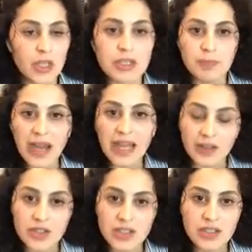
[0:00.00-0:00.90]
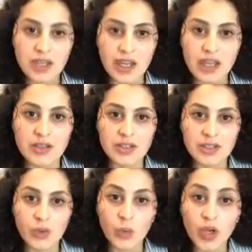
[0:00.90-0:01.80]
Balance, it's
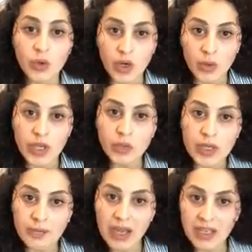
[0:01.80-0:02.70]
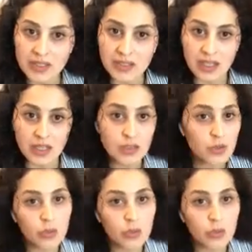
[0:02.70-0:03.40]
when we balance things.